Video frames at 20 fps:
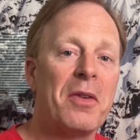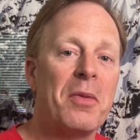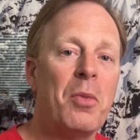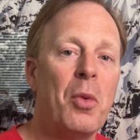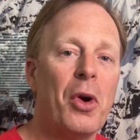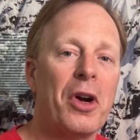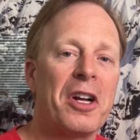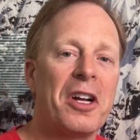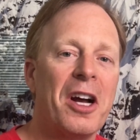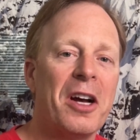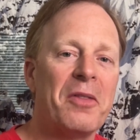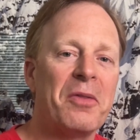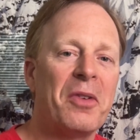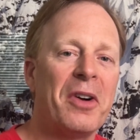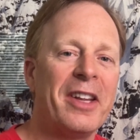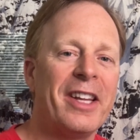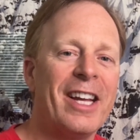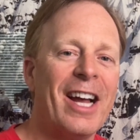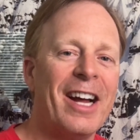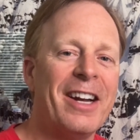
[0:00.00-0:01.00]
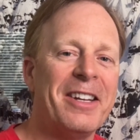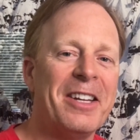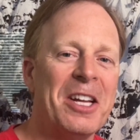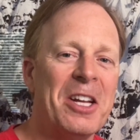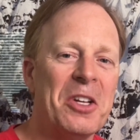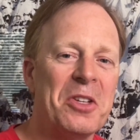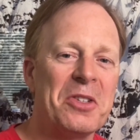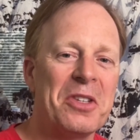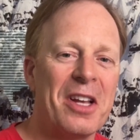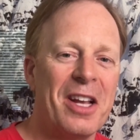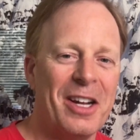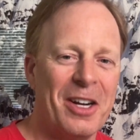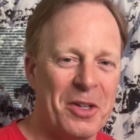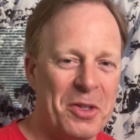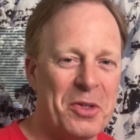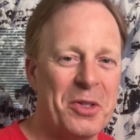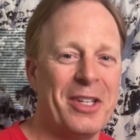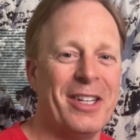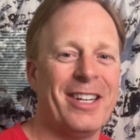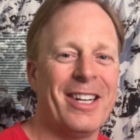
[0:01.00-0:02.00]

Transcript: for more gut friendly ideas, and I'll see